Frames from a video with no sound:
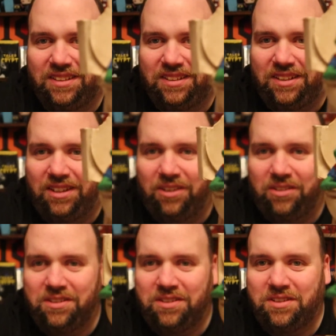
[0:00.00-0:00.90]
You know,
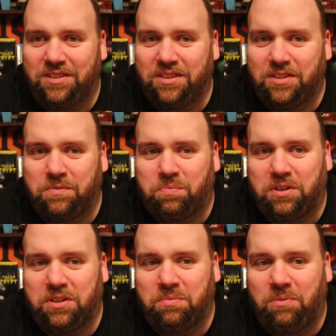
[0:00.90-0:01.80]
this is
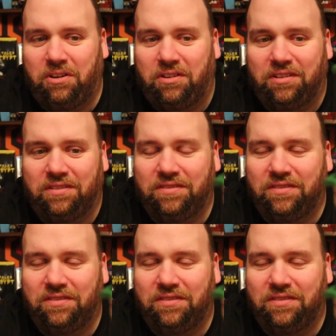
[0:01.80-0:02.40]
pretty small.